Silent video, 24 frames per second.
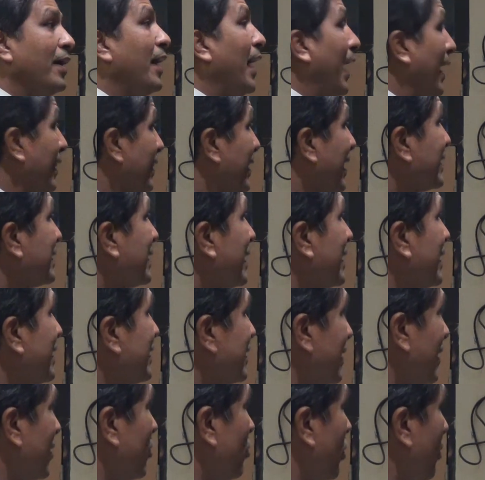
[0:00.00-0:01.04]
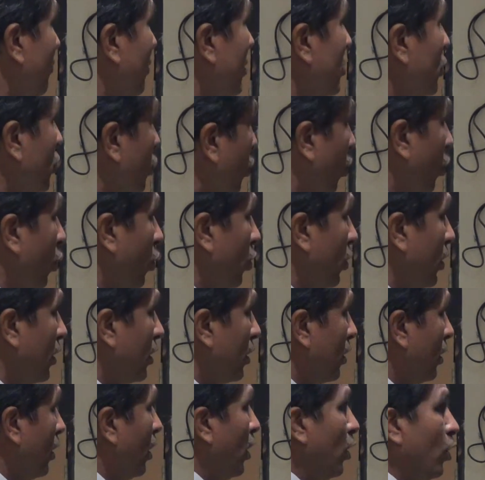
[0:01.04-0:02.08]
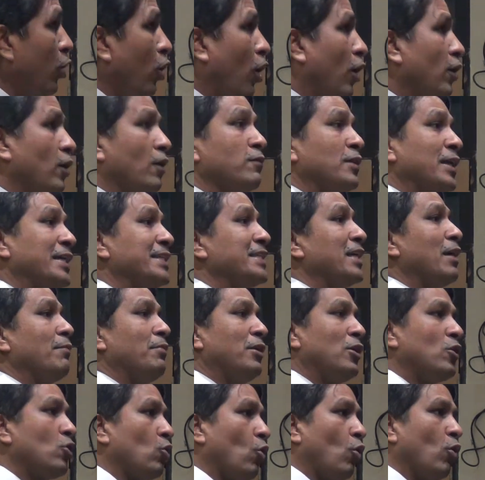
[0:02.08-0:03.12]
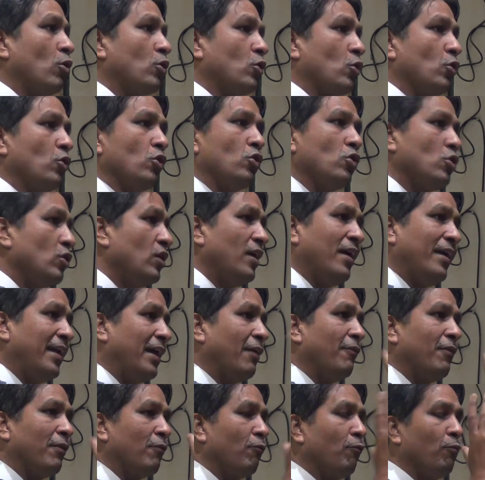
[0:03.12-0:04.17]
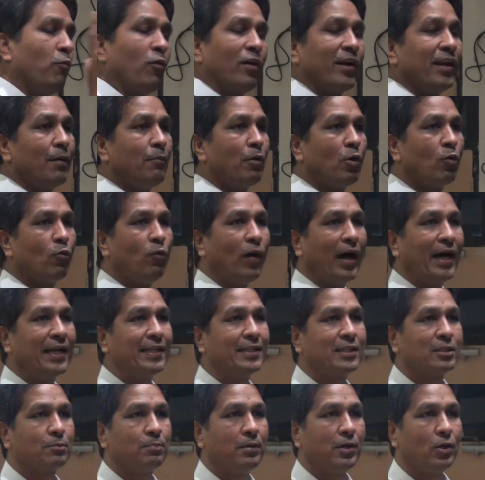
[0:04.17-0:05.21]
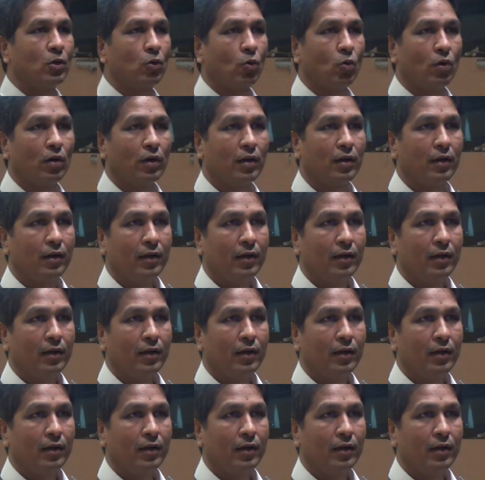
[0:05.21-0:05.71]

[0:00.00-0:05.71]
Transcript: And that's the reason you have been told. A lot of things have been told to you, then never worry about why this has been told.